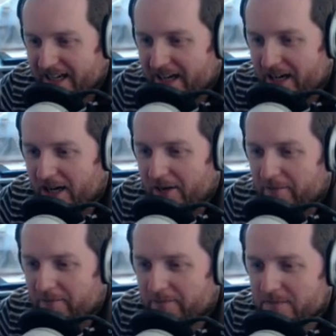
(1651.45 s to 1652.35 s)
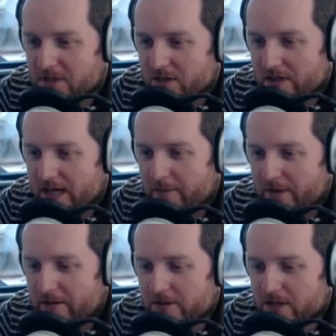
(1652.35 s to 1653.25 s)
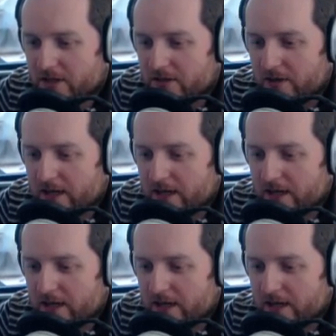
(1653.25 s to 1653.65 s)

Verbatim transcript: Um, so yeah, but that was good though.